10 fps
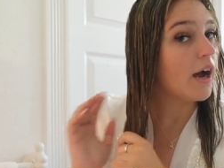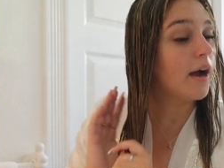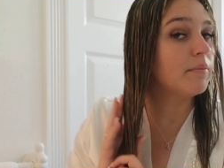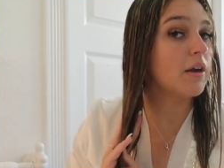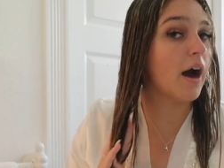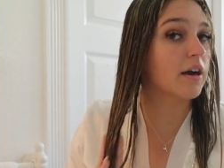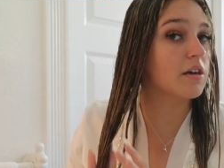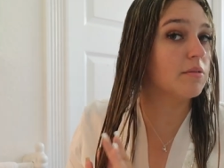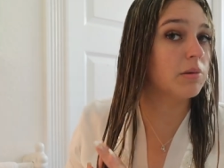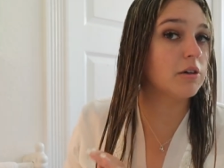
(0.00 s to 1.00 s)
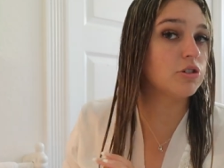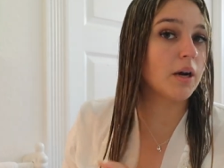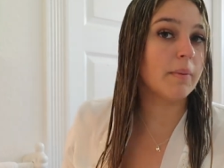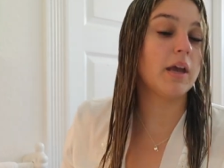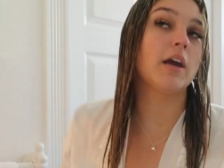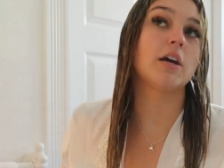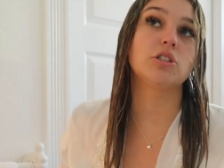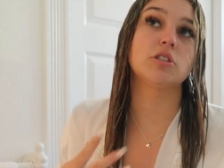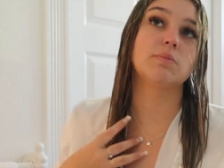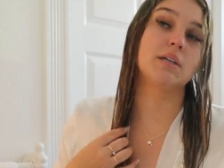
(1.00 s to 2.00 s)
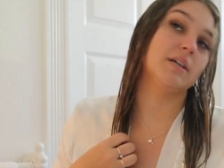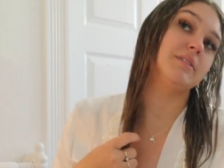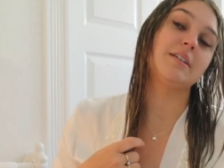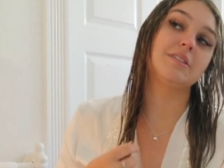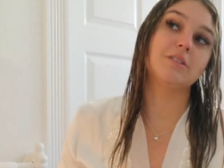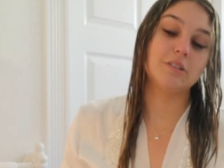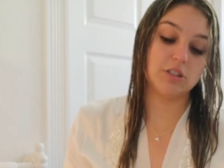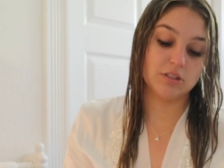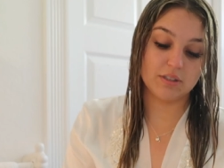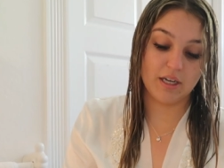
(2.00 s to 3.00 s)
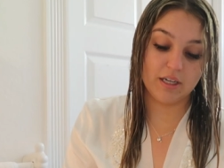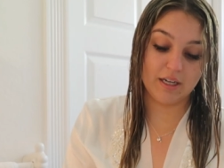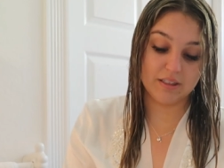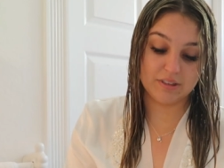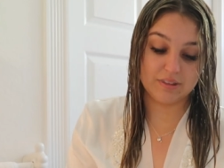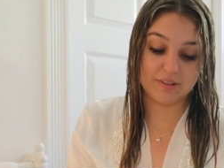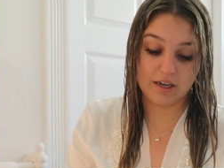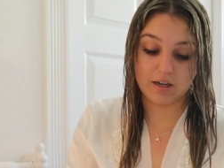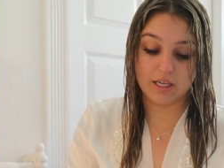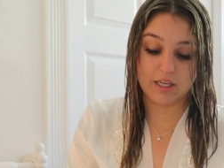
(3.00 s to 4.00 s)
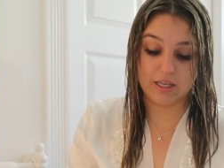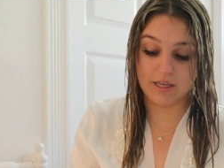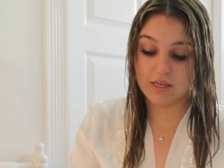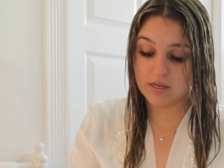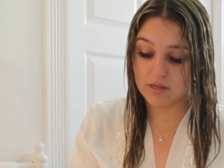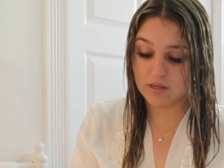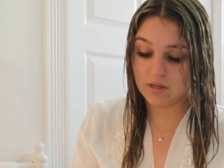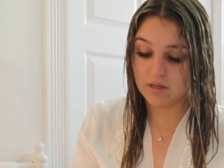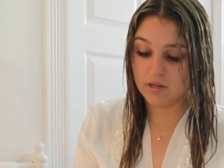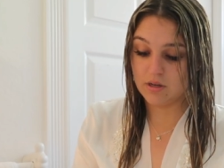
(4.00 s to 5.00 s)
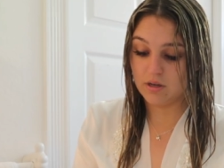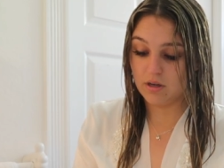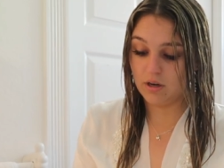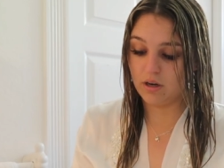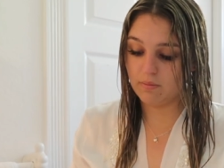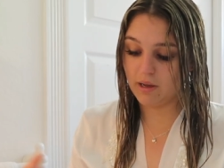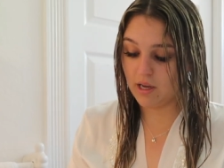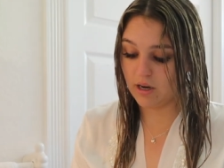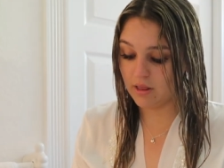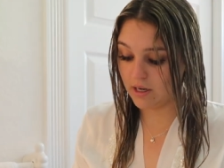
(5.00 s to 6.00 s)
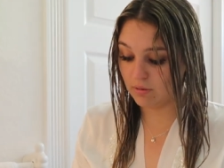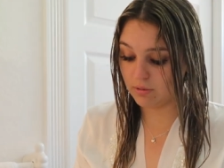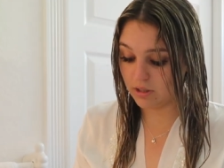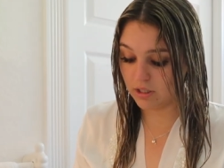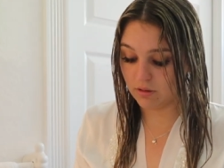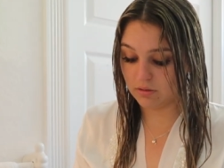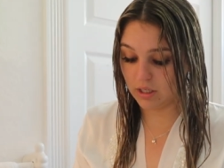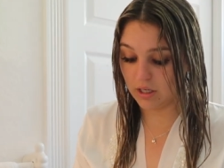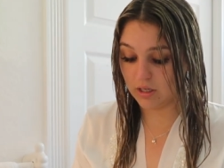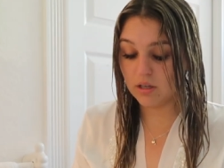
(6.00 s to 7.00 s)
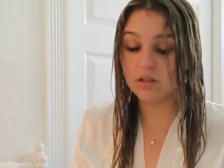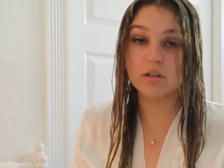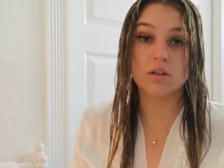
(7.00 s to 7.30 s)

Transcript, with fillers: I'm not gonna blow dry my hair just because that's just unnecessary heat on my hair that I really don't need.